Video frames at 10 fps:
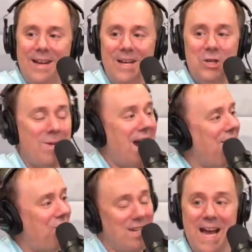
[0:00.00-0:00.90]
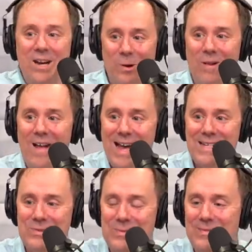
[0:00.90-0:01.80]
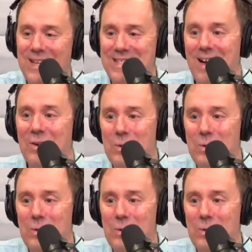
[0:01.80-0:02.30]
It took me half the day to realize it's not cool.